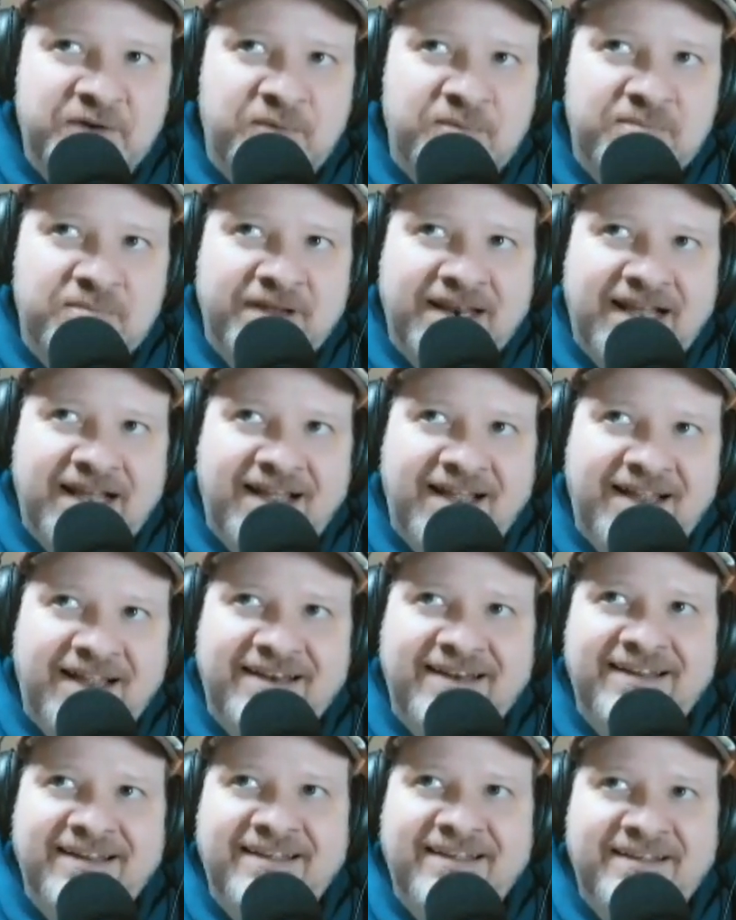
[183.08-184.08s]
but
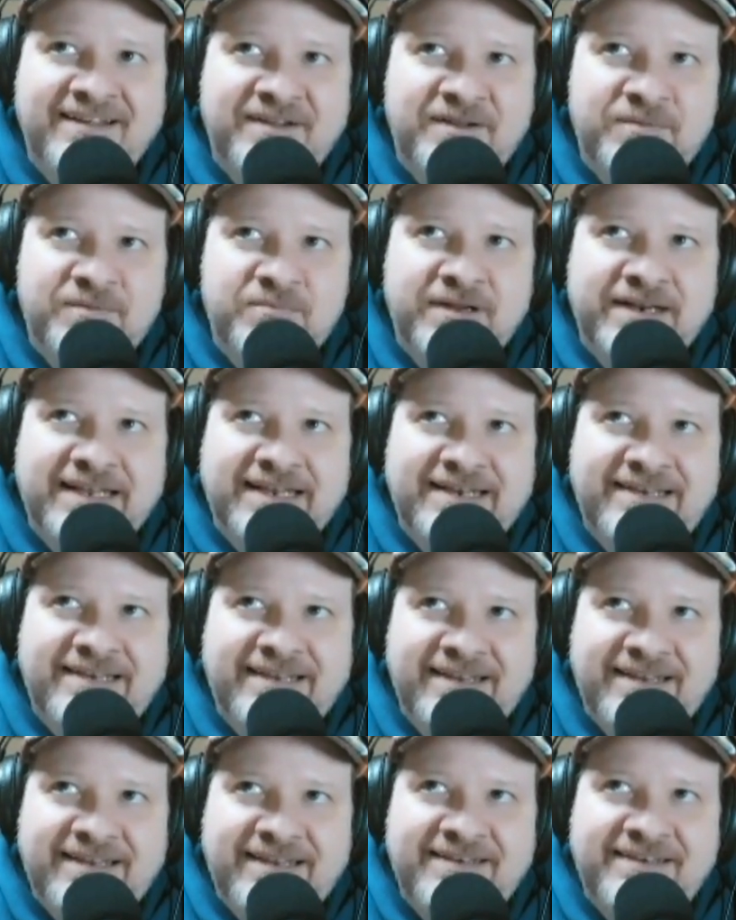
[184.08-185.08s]
it
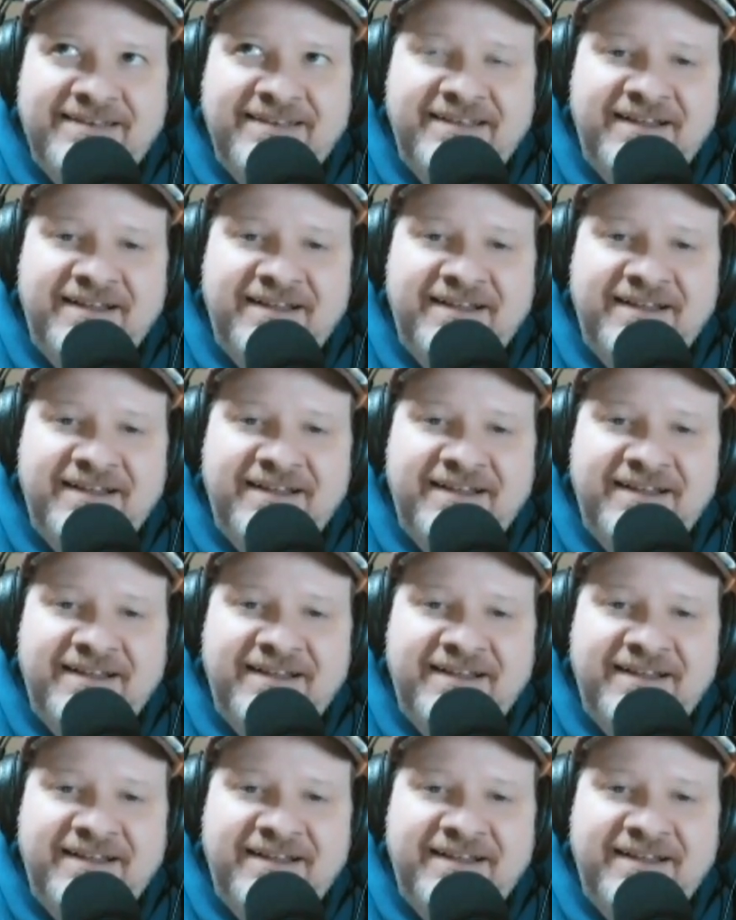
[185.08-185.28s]
did